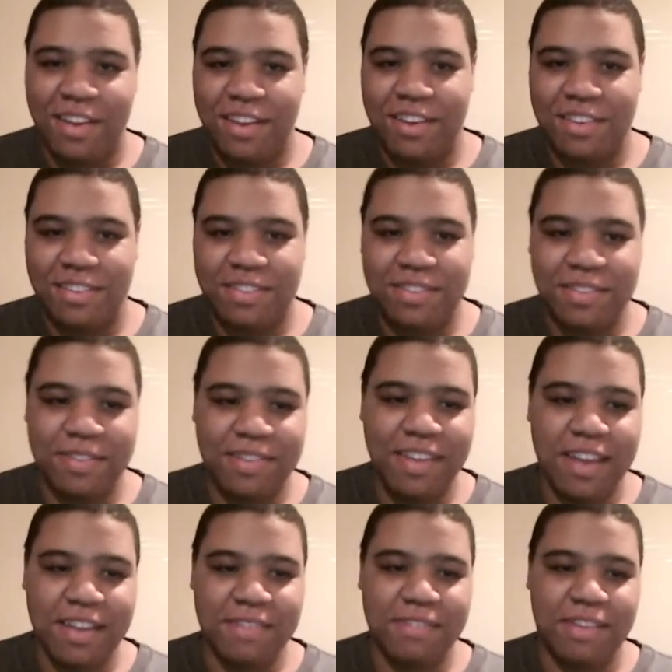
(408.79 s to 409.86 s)
because of the
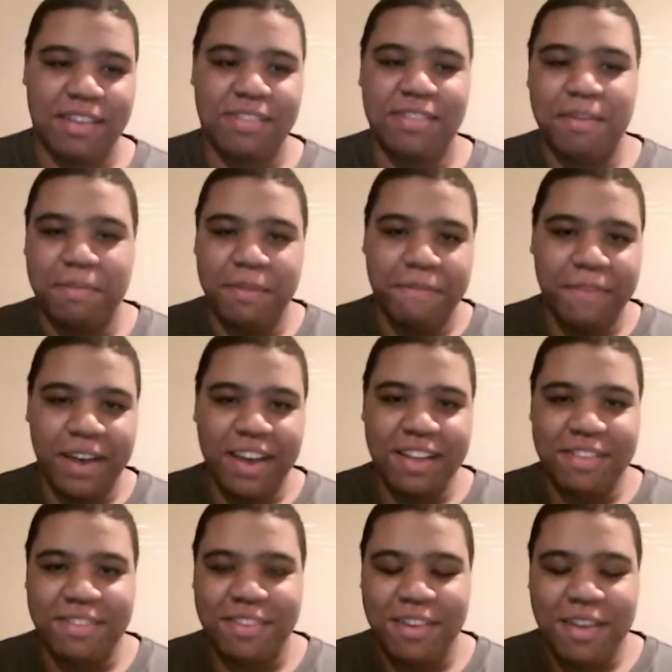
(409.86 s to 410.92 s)
sake of like some of the
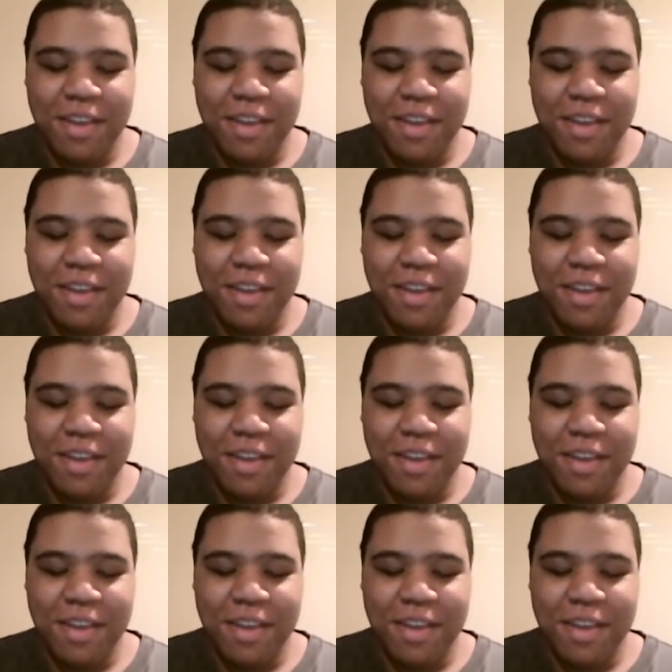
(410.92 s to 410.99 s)
fights.